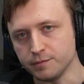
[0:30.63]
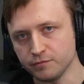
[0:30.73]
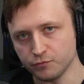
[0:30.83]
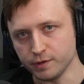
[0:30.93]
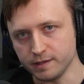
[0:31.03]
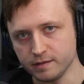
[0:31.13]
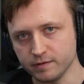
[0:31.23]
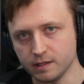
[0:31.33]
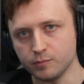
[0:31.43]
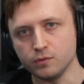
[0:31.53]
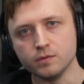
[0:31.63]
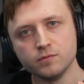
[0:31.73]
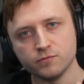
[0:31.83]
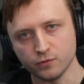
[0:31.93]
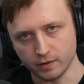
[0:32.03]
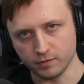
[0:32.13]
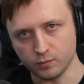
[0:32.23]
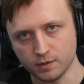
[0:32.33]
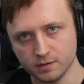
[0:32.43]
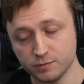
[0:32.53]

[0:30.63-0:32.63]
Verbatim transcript: freely available for everyone.